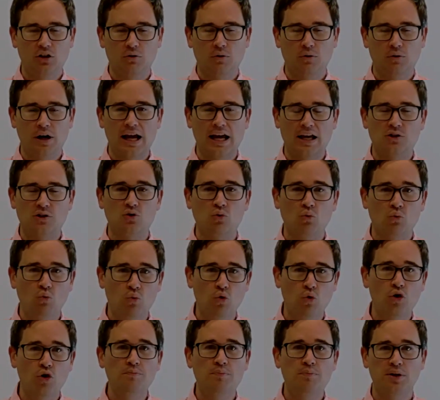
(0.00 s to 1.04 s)
the race
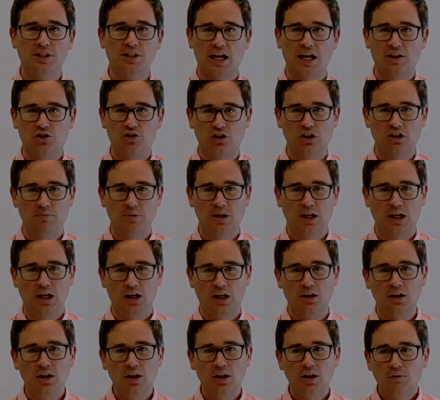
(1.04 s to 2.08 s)
would potentially
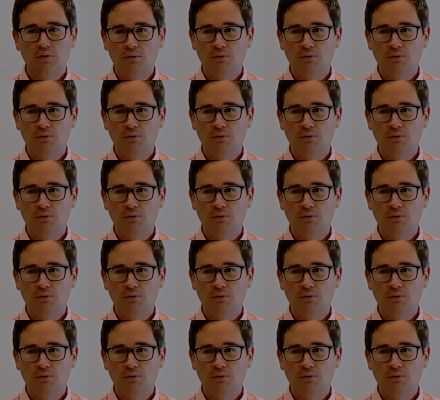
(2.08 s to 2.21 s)
mean